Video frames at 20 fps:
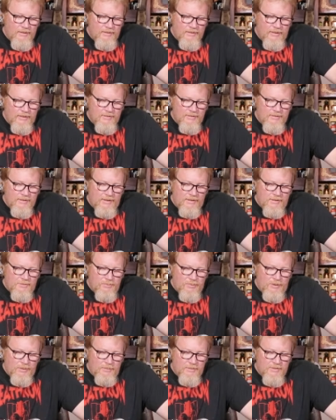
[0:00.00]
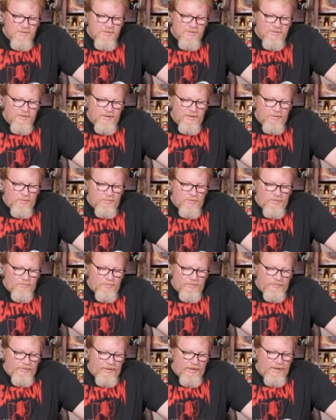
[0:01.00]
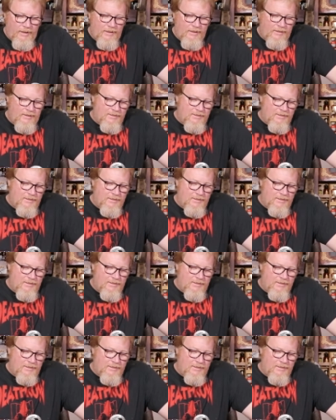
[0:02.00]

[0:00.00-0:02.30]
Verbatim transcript: That's that's pretty much the second one we've had.